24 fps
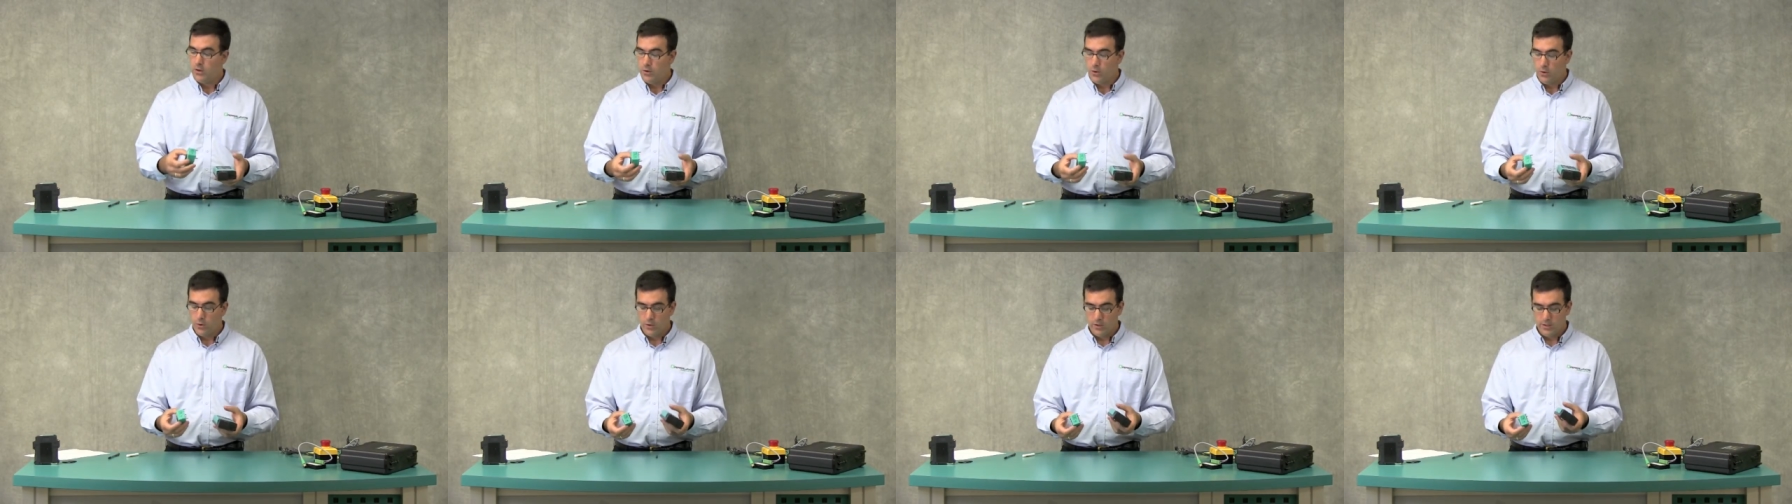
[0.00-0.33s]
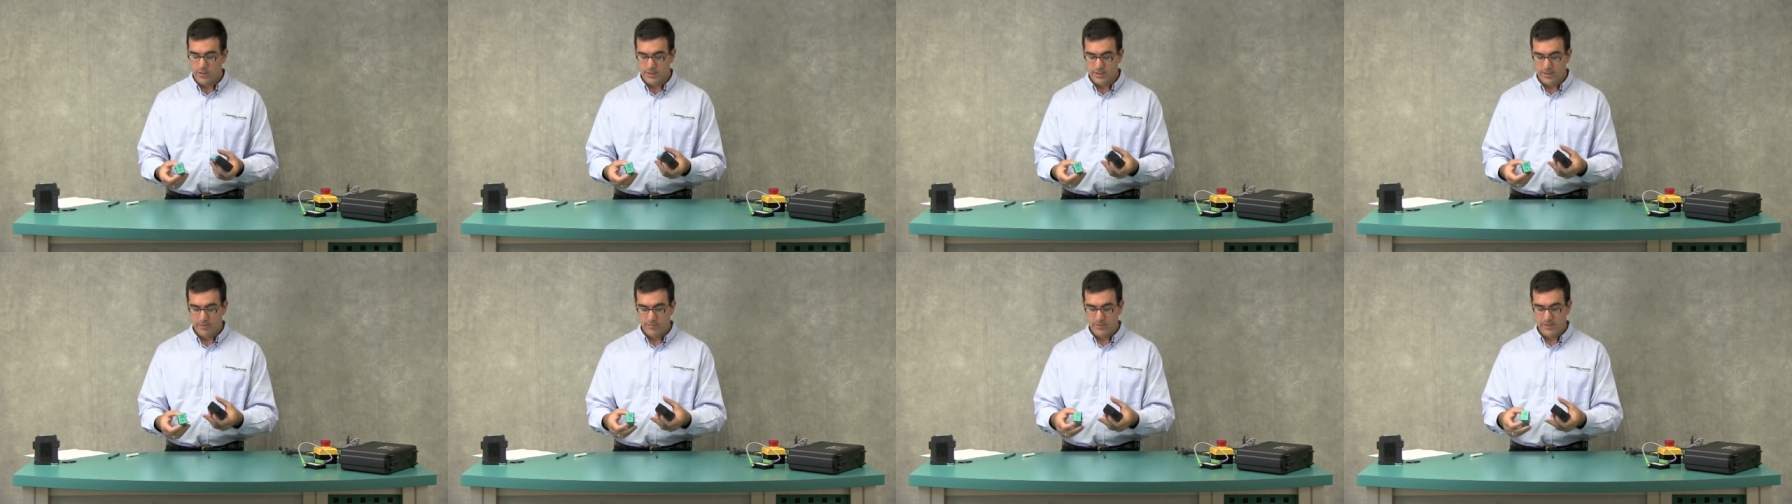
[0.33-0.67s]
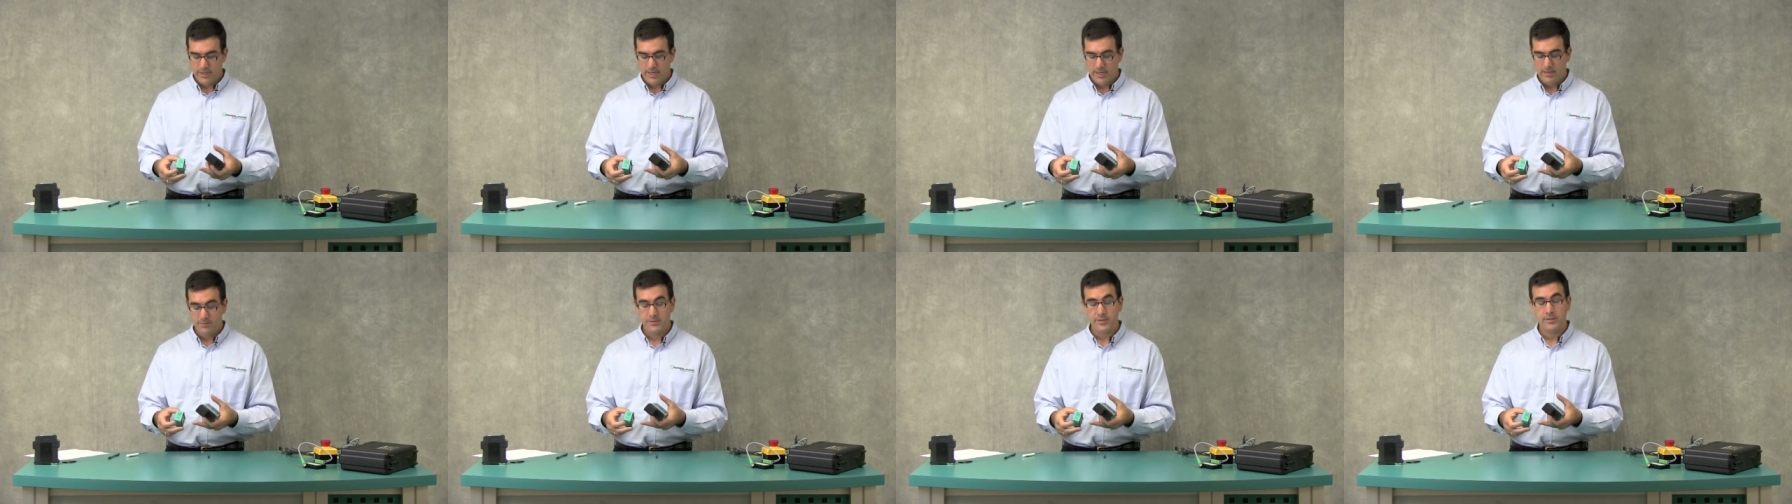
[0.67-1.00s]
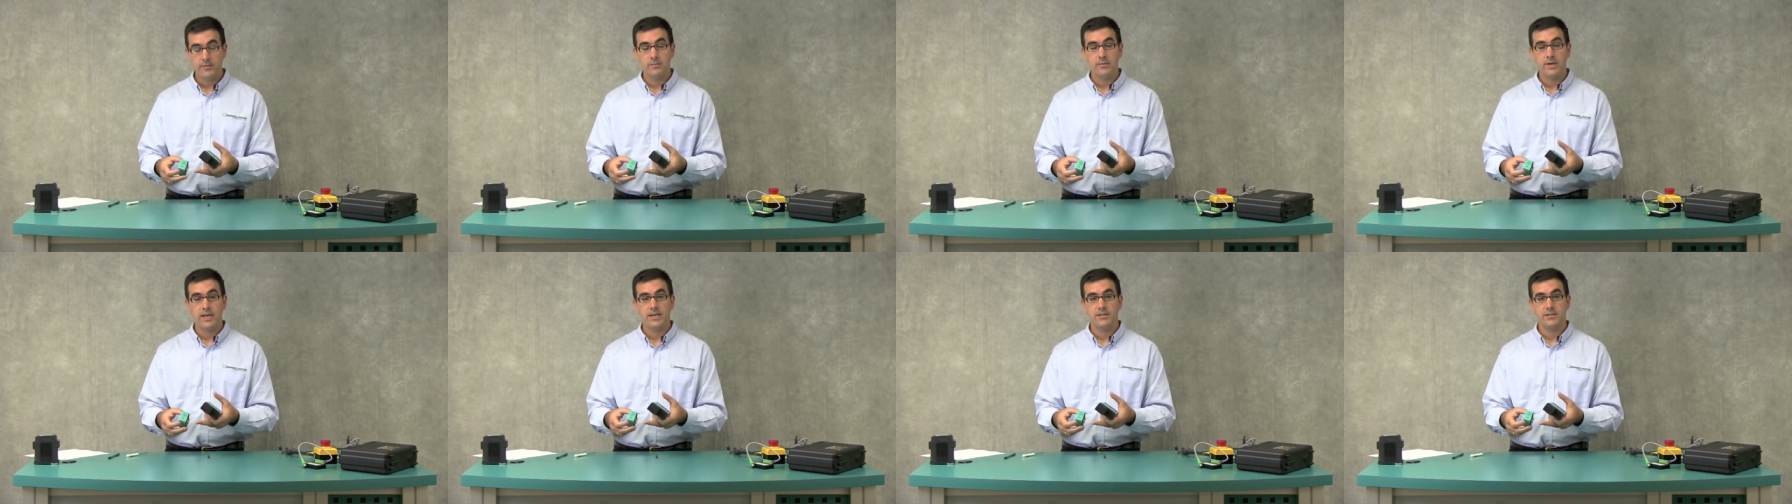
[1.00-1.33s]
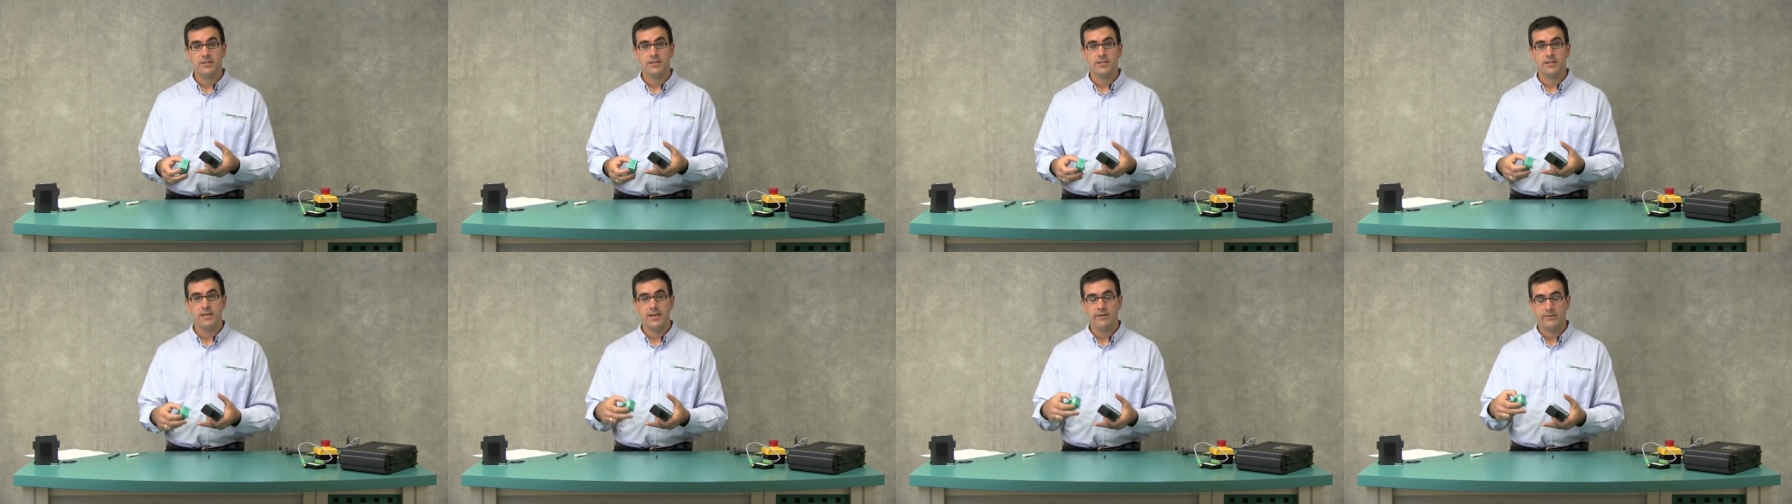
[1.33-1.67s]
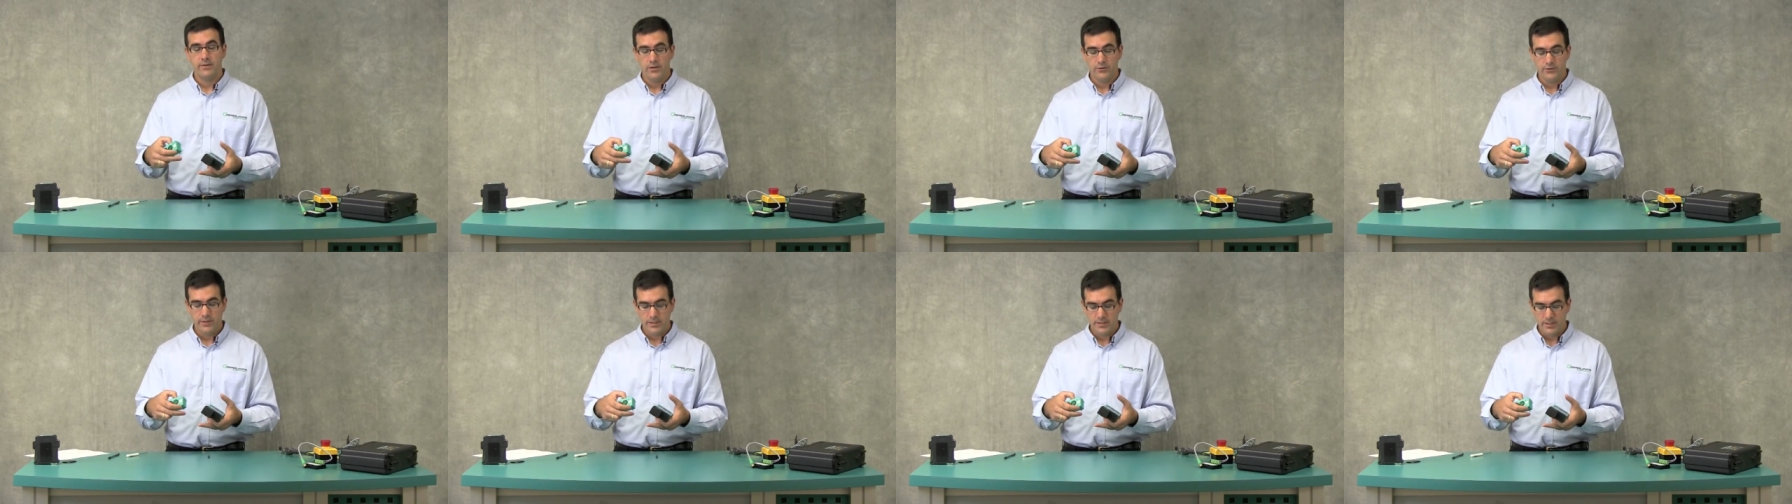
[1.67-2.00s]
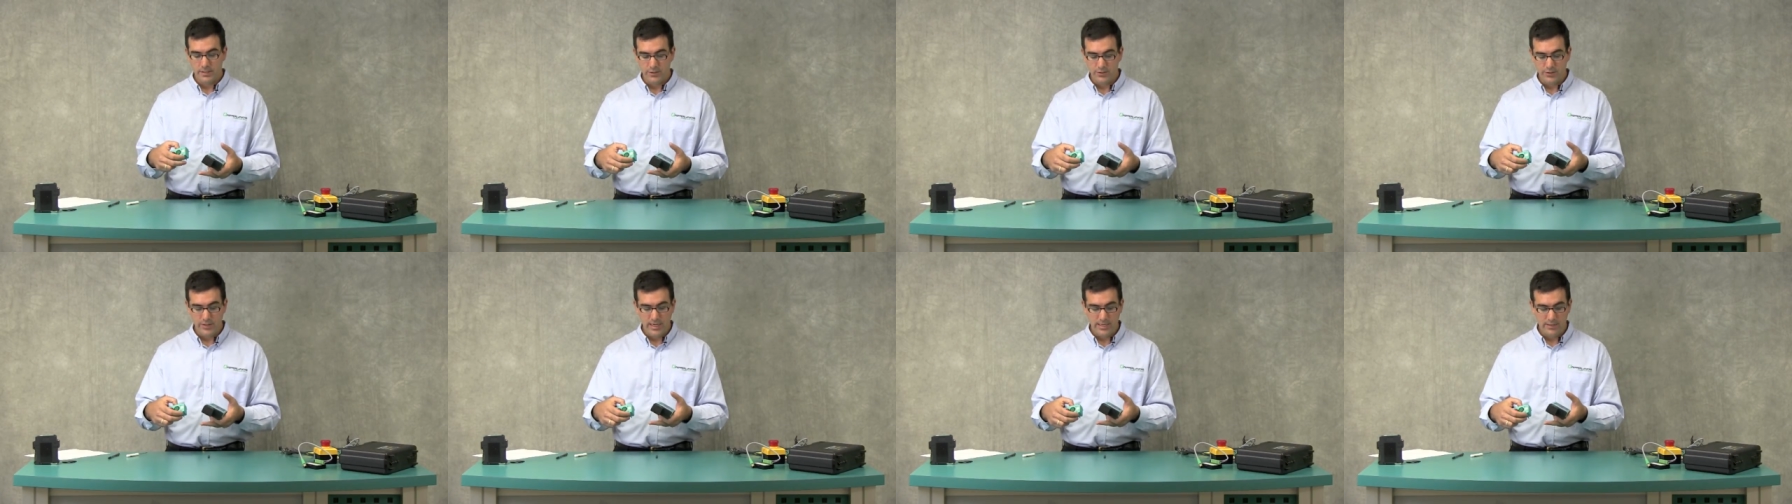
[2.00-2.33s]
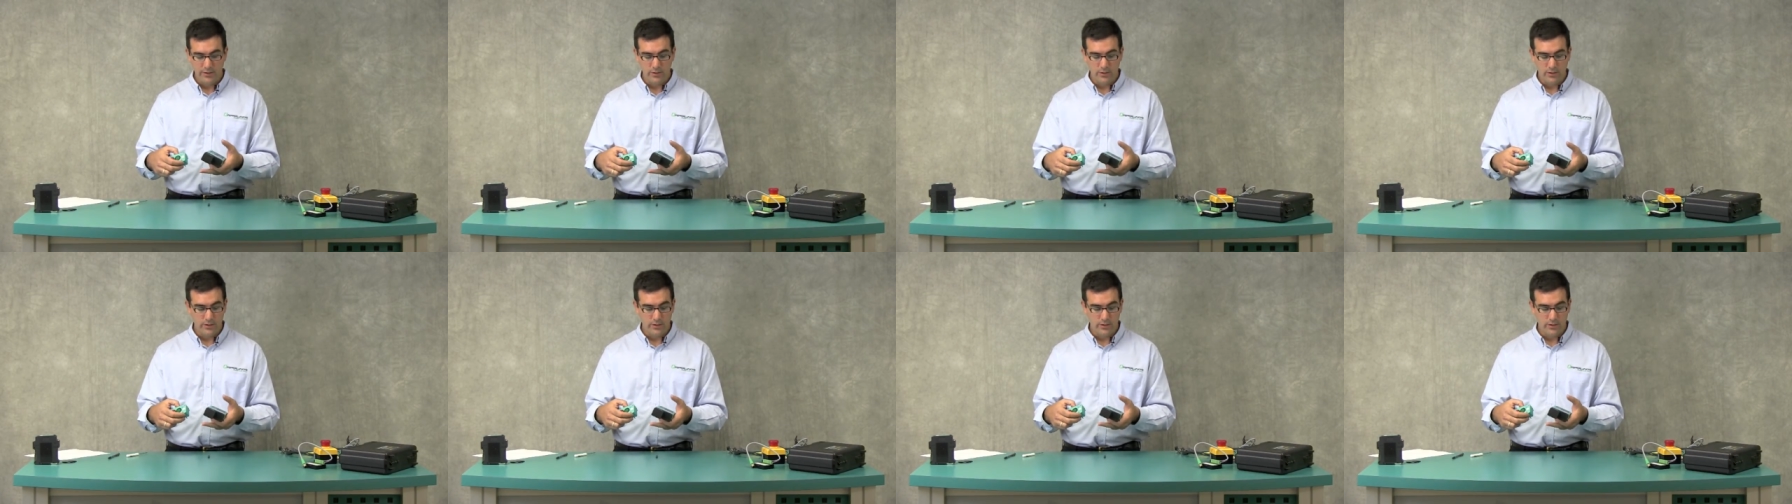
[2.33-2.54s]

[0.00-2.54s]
or sometimes the bases have an addressing jack.